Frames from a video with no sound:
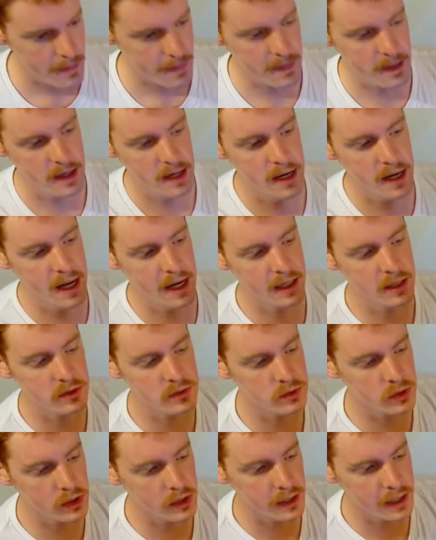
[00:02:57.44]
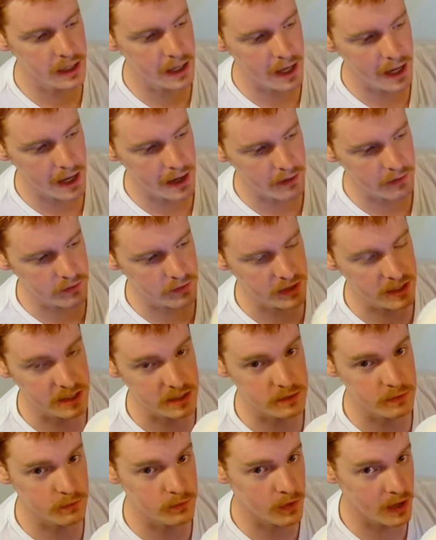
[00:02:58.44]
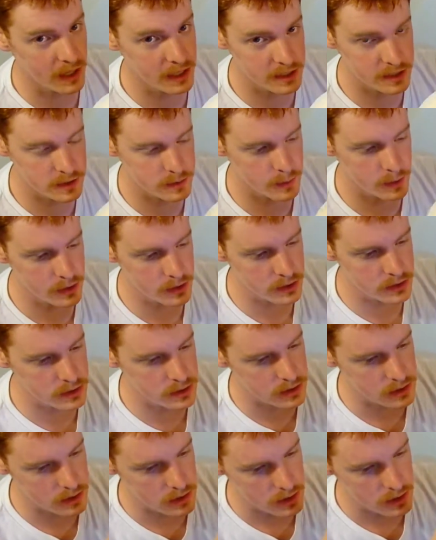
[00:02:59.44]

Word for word: The next roll I have is Fox Smart.